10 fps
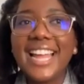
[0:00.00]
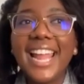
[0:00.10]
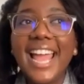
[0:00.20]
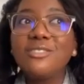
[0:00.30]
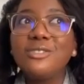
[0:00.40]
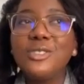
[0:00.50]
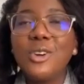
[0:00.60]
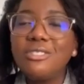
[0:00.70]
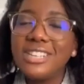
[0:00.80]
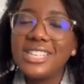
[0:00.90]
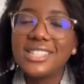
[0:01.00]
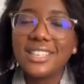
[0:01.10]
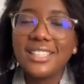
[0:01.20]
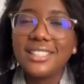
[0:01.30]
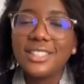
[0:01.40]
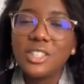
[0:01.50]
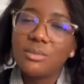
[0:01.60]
And I have no reason to be